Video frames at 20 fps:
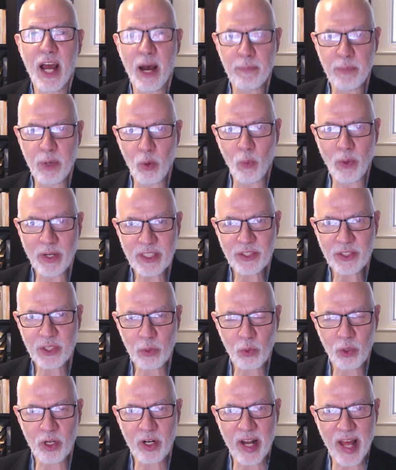But what does the
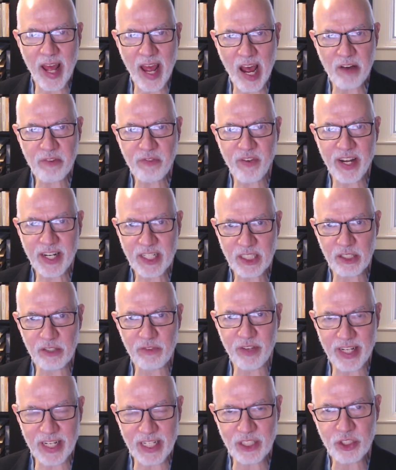word
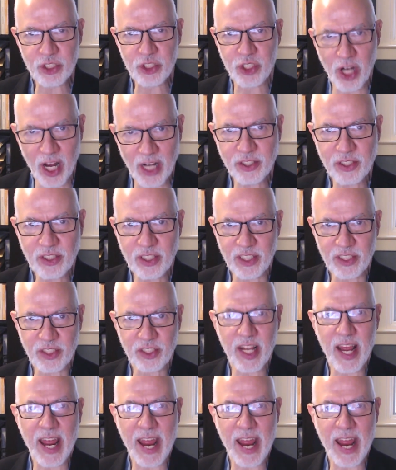affective injustice